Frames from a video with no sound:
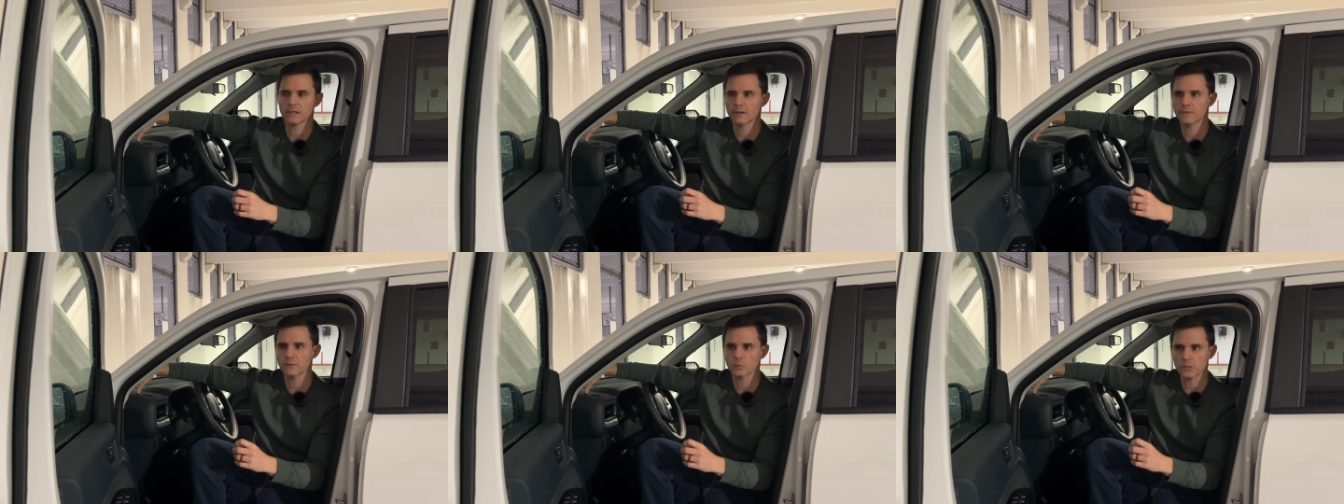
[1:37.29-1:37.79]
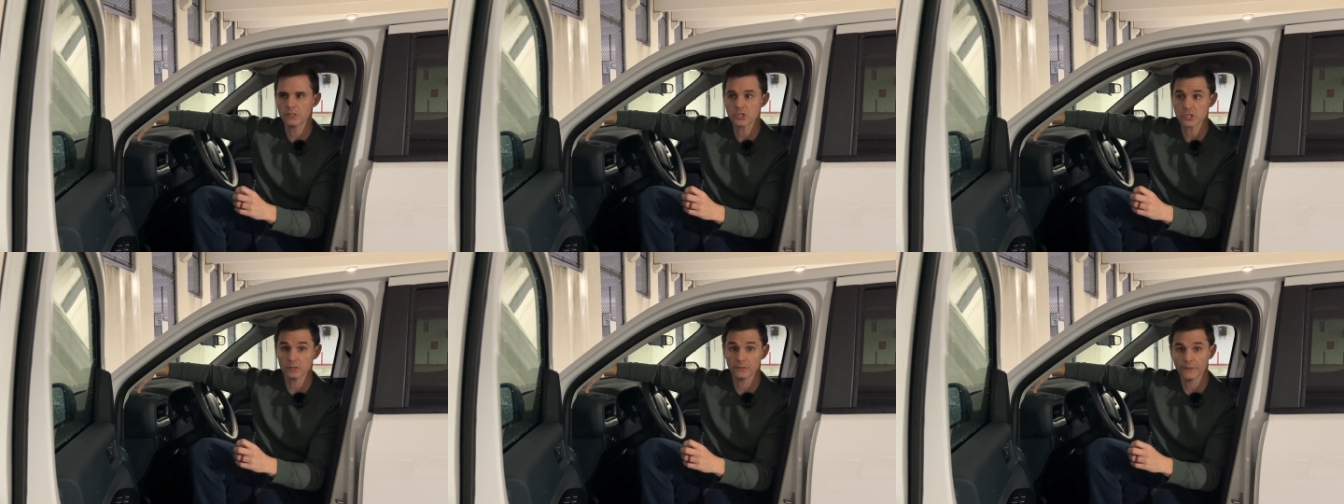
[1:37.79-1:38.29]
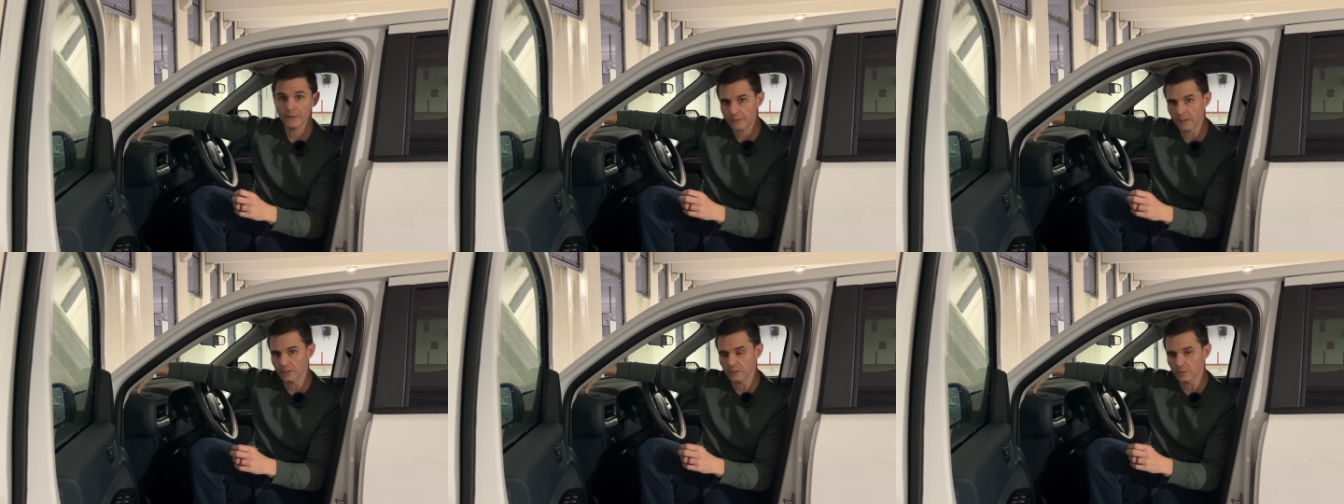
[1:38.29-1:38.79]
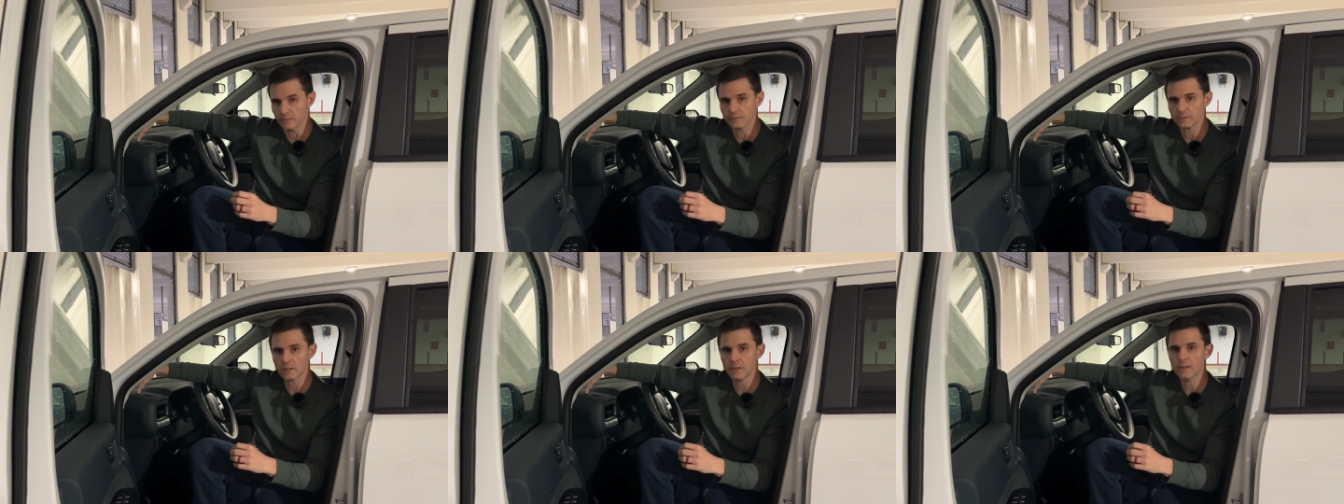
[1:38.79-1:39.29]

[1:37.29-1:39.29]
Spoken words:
and the windshield that they used.